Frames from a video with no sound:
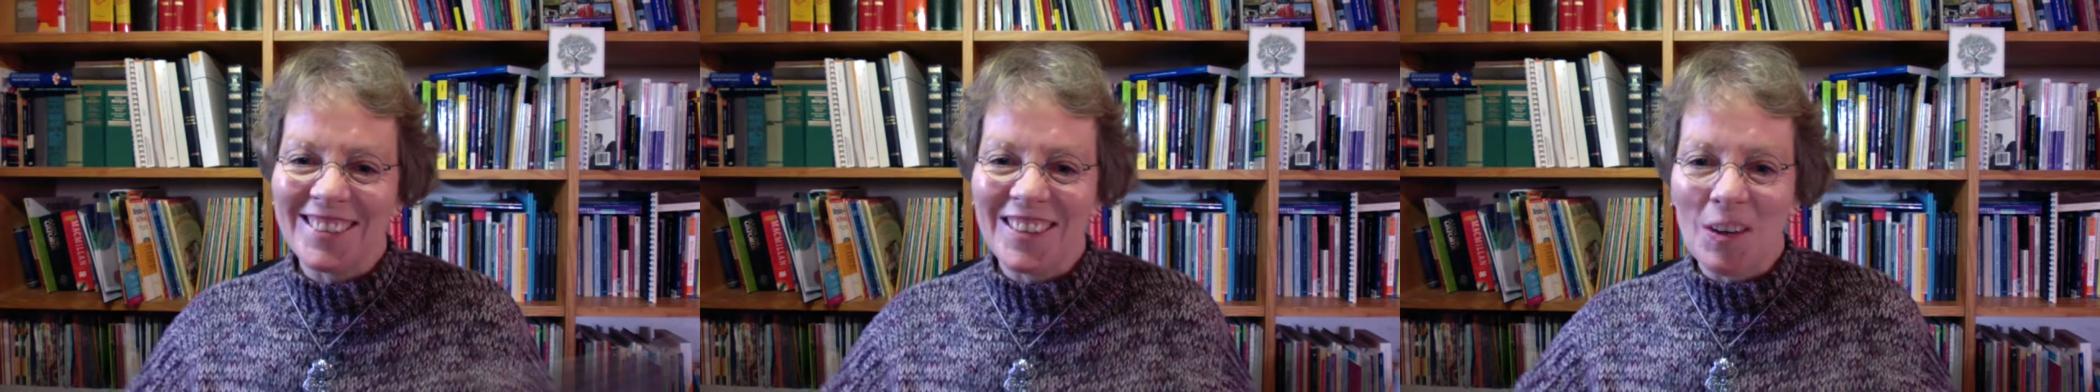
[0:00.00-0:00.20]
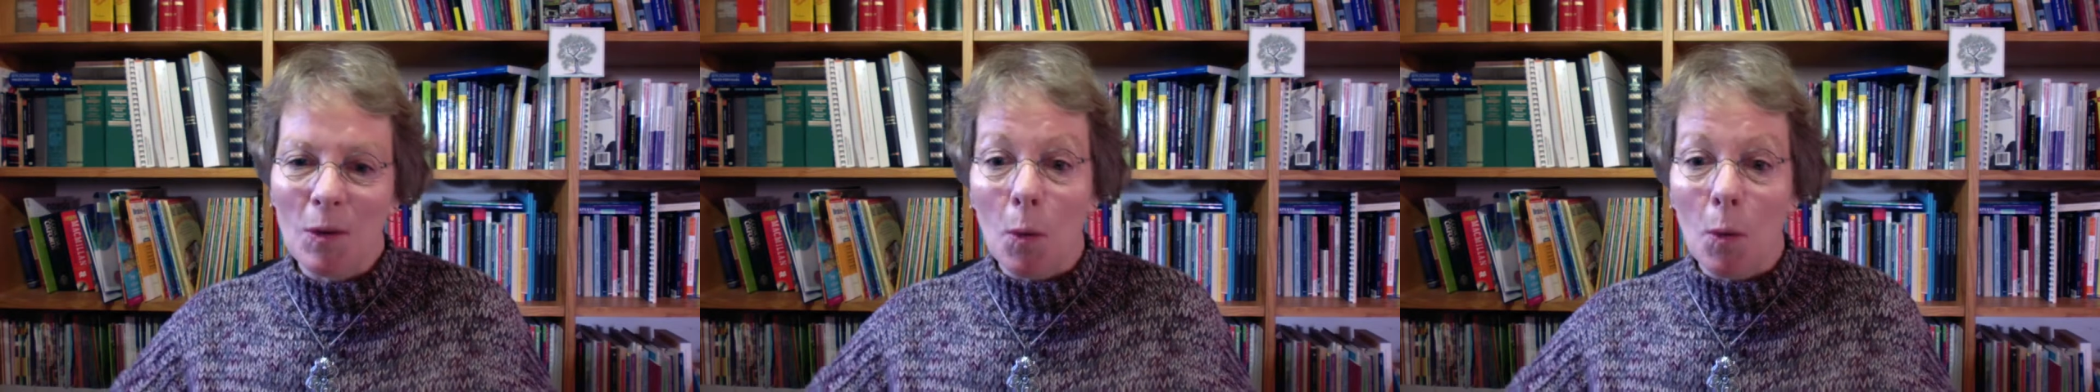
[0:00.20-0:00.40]

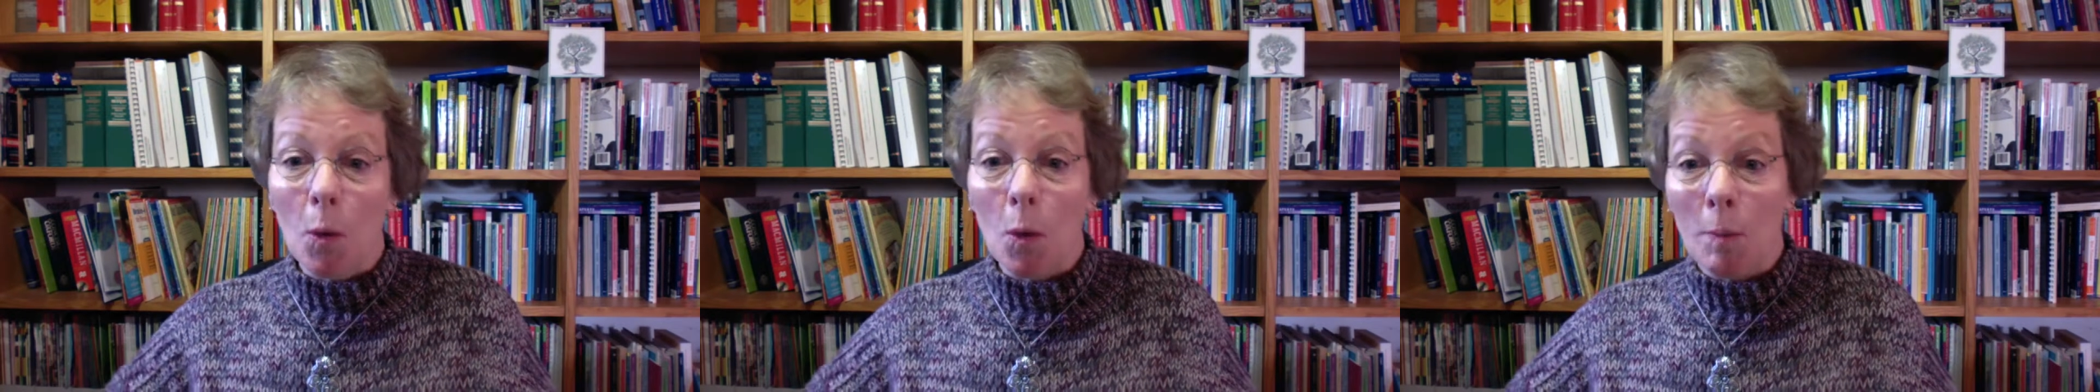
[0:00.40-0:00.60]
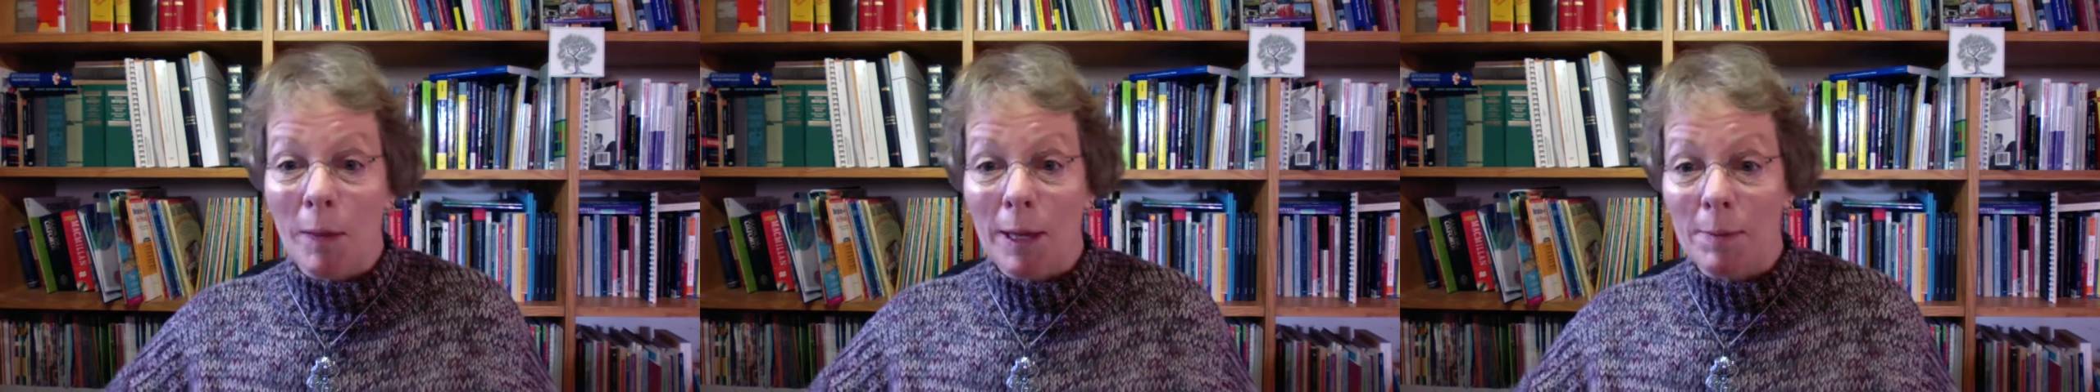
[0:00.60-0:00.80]
or
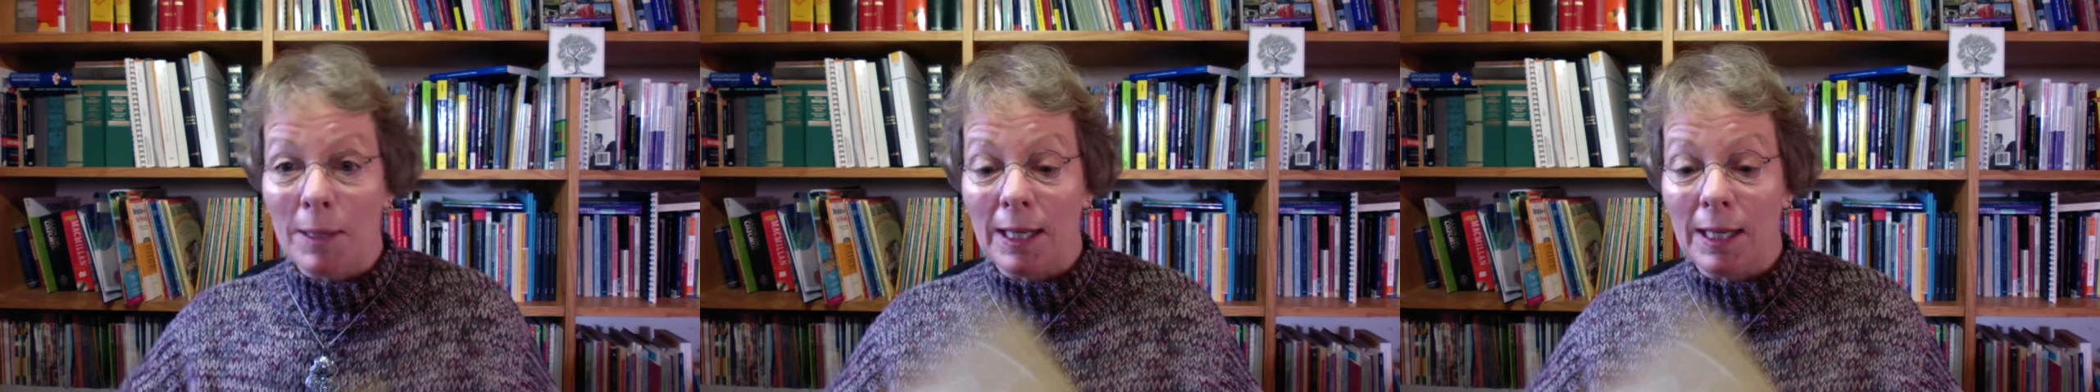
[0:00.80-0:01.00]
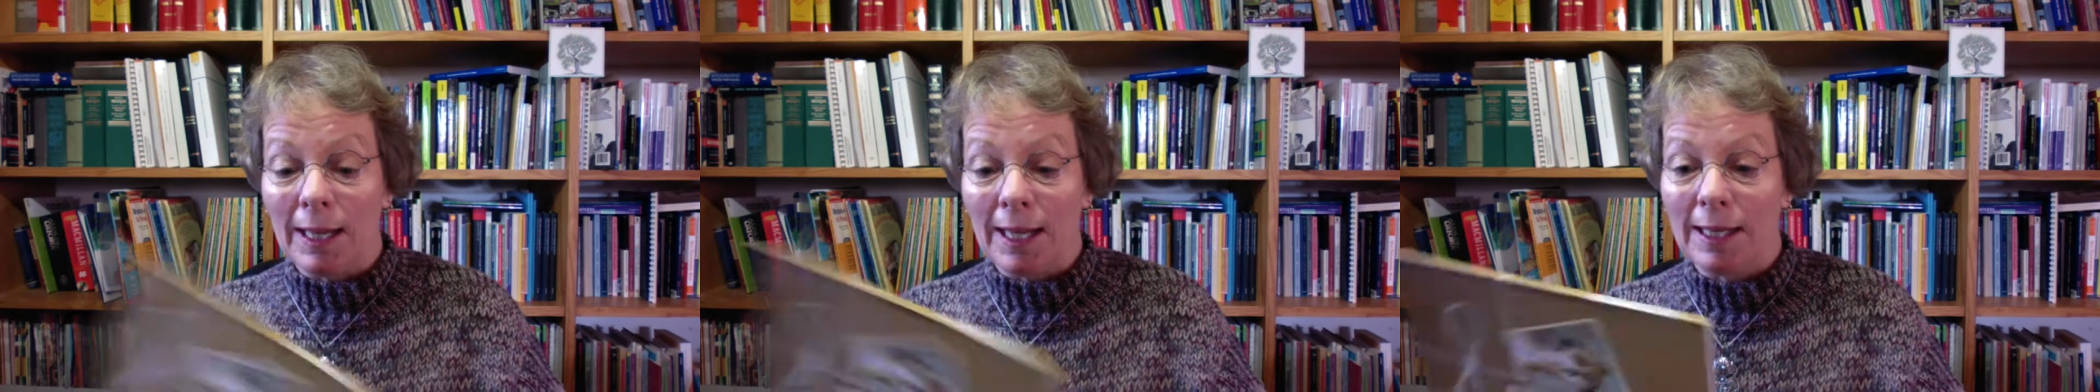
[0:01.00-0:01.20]

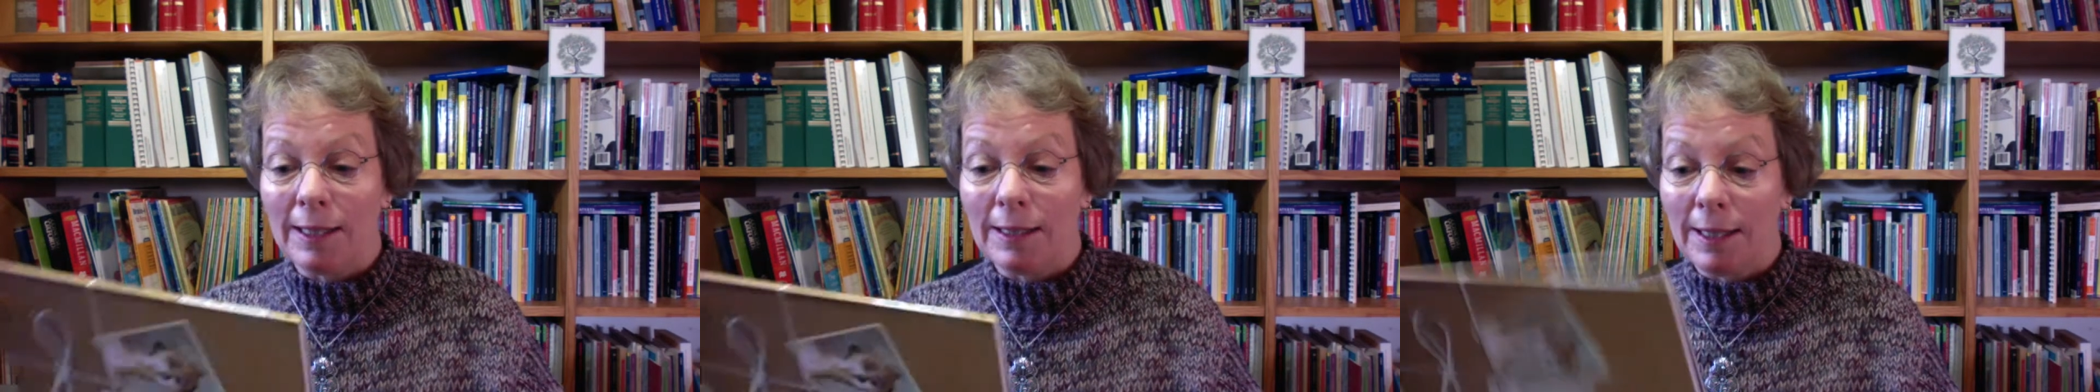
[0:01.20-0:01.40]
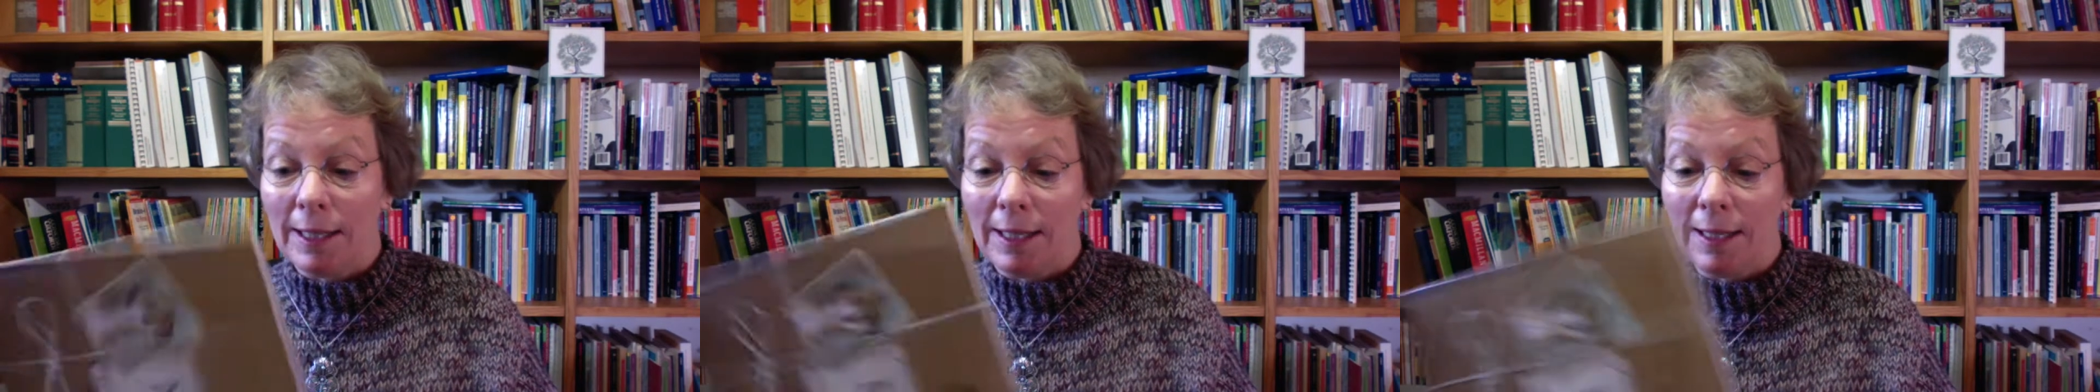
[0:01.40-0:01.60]
maybe
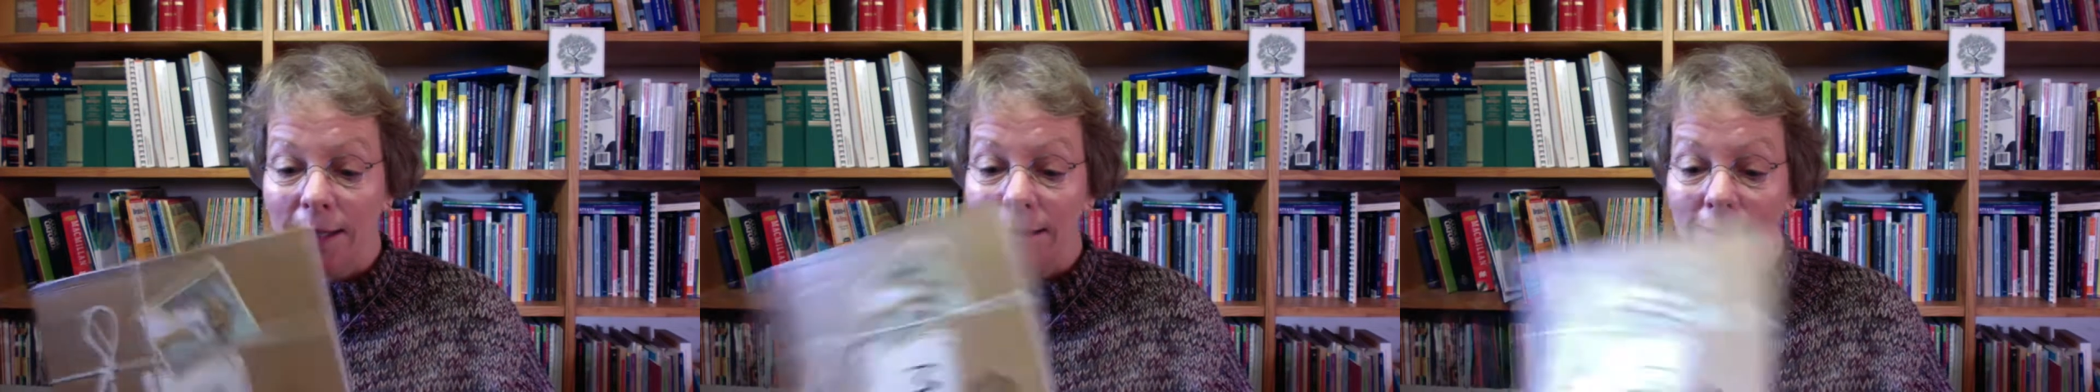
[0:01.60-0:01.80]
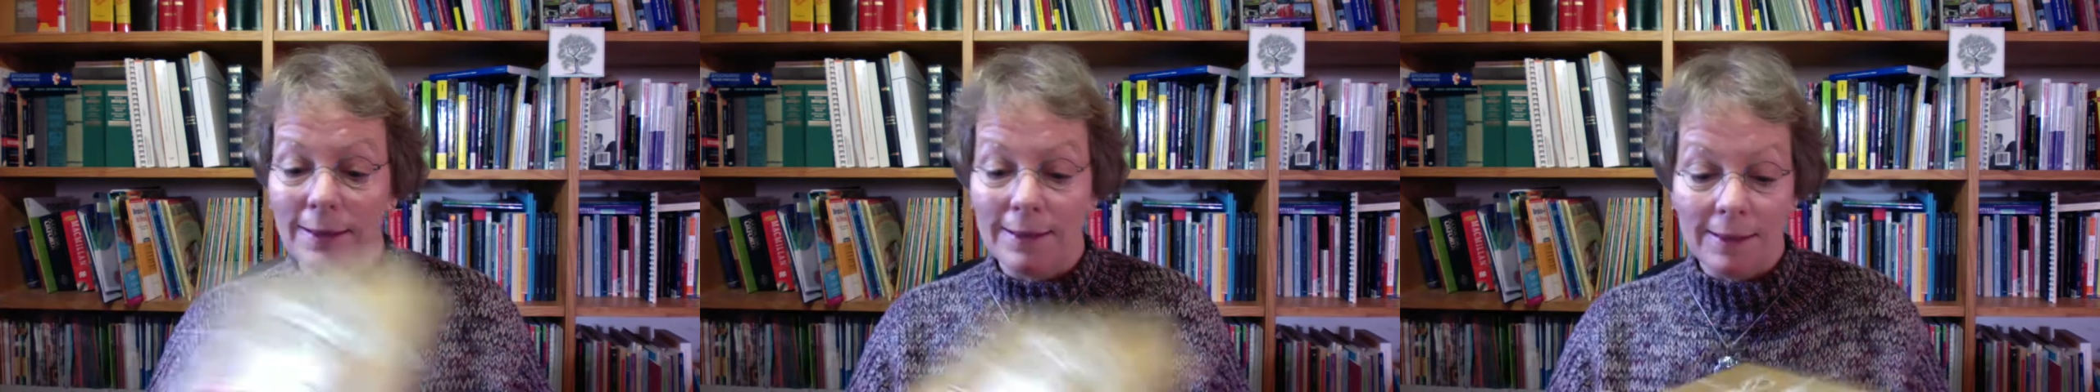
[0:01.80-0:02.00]
like
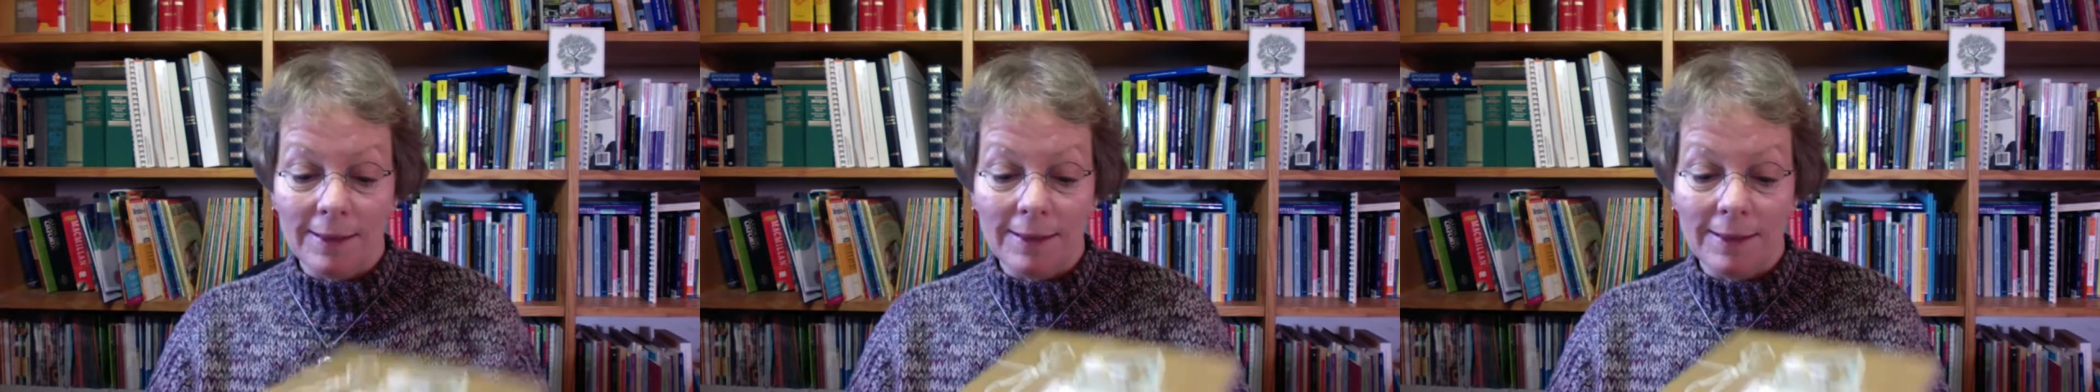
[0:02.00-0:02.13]
this,